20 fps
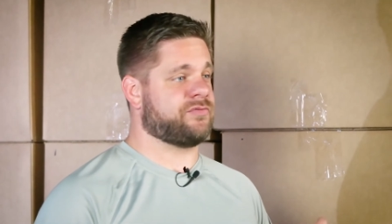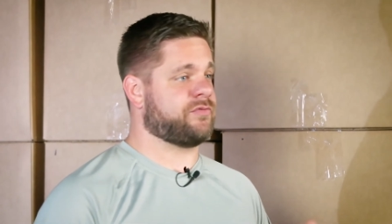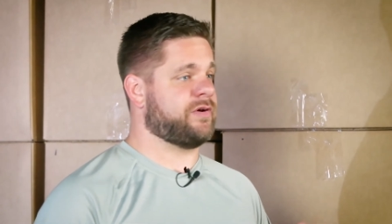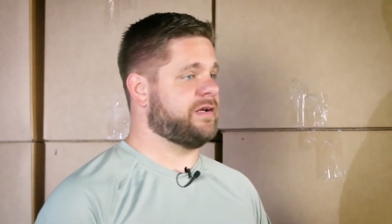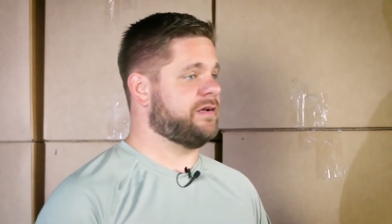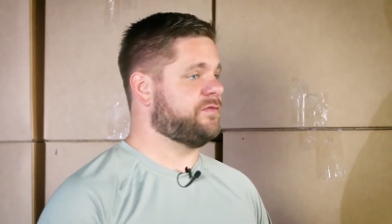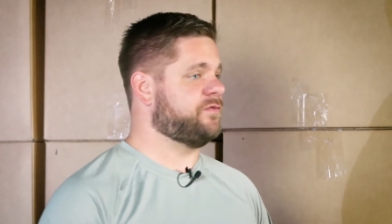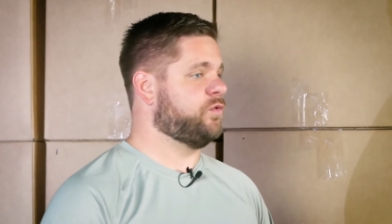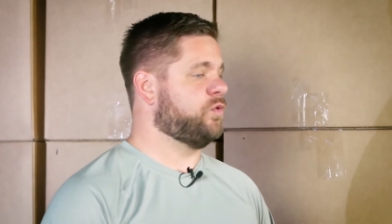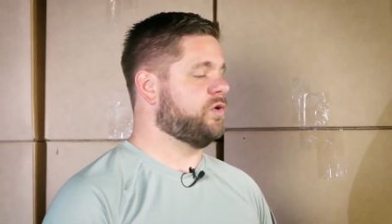
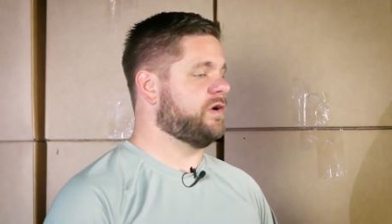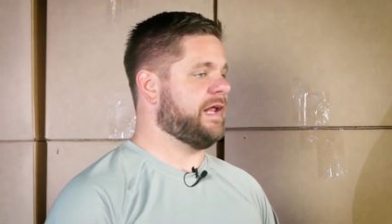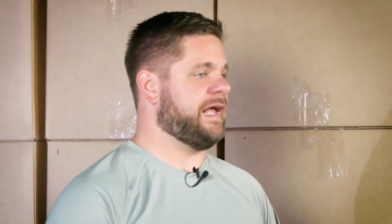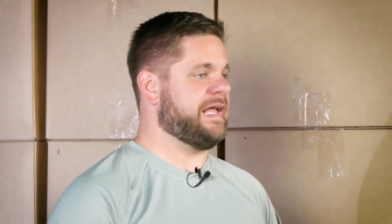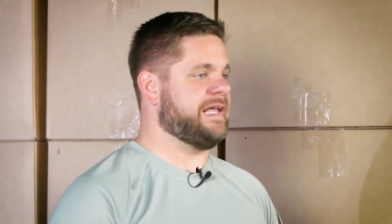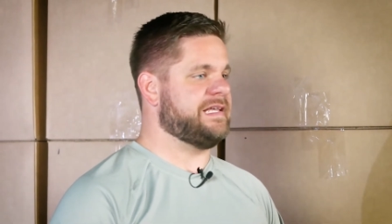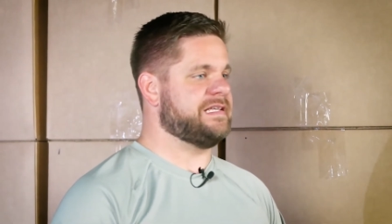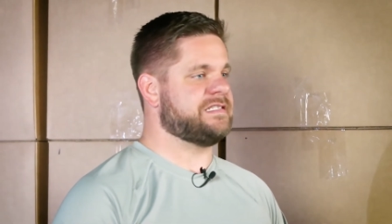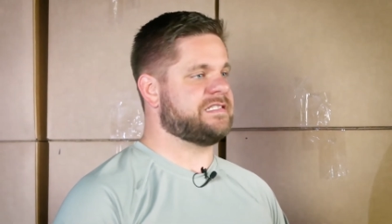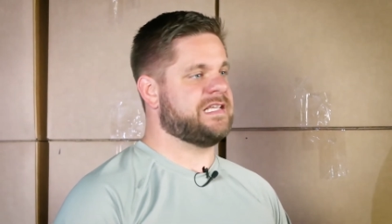three to four
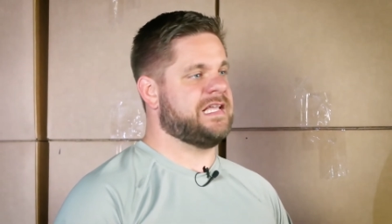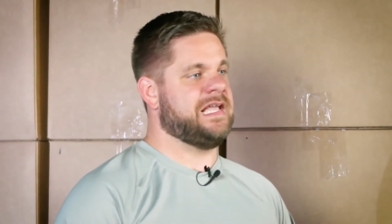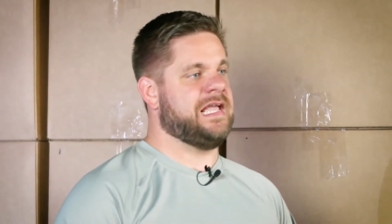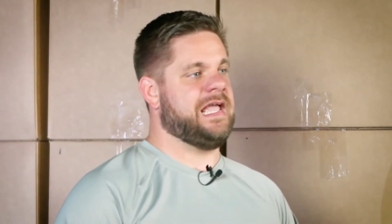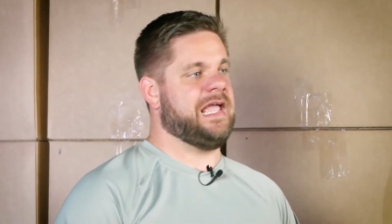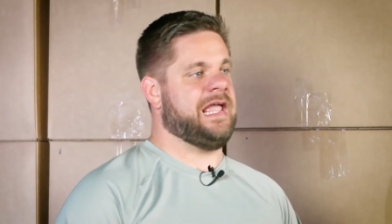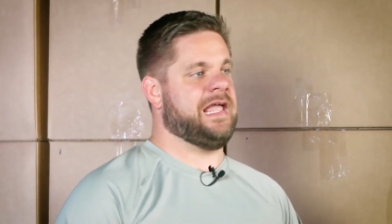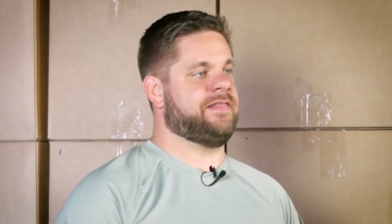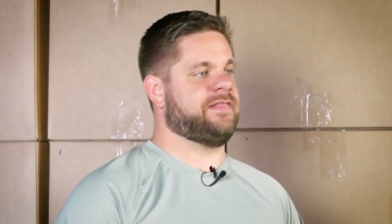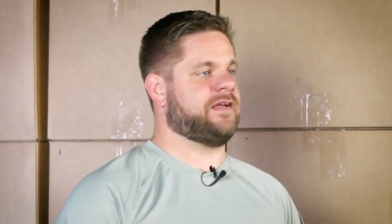days
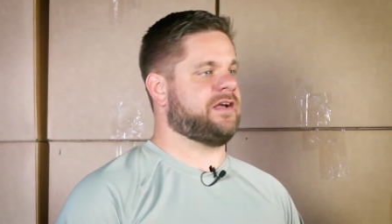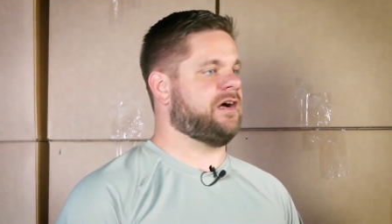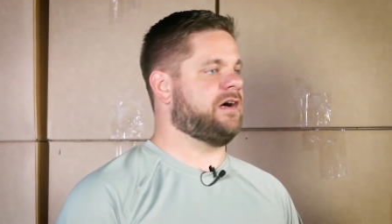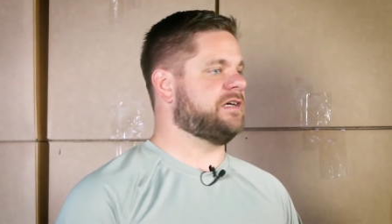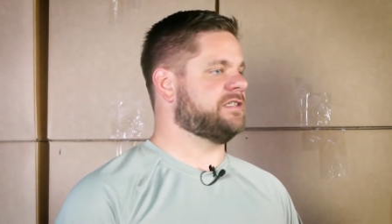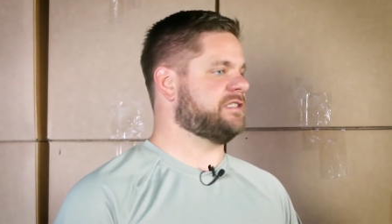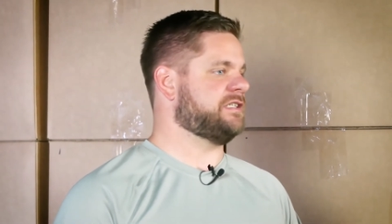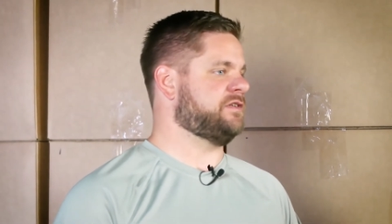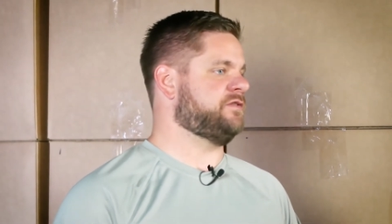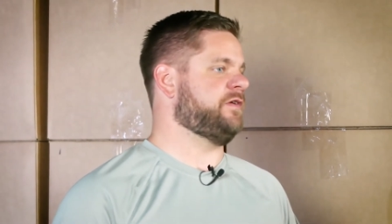and the
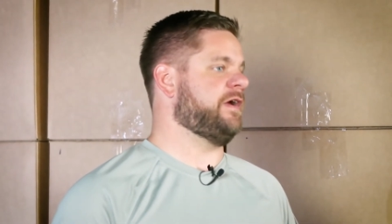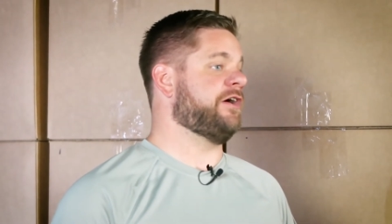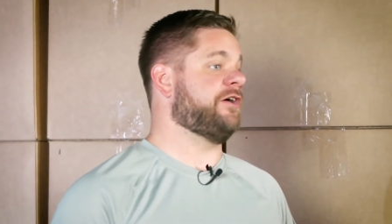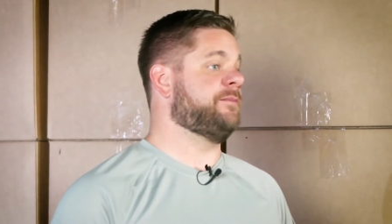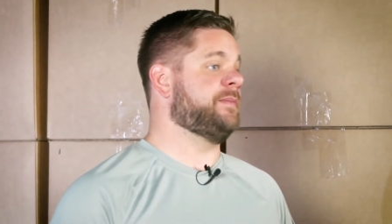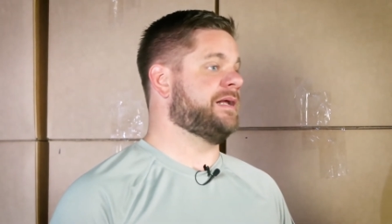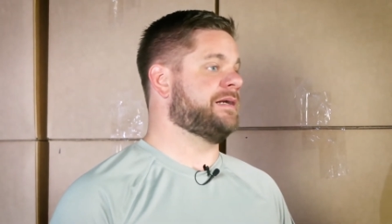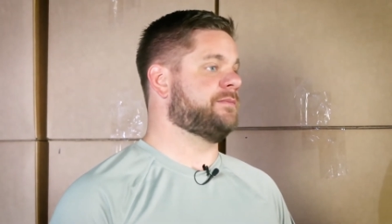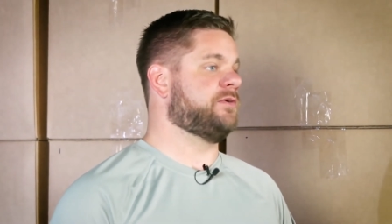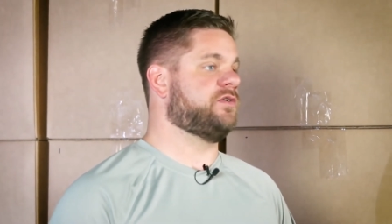cost is
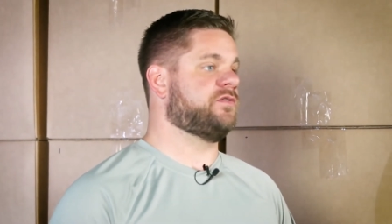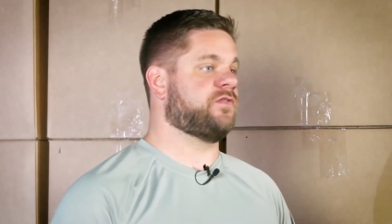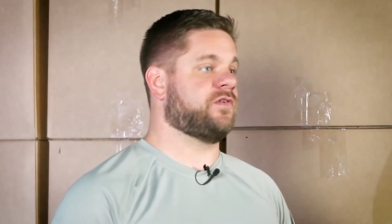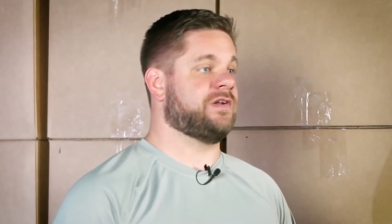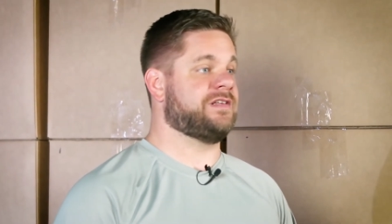very minimal.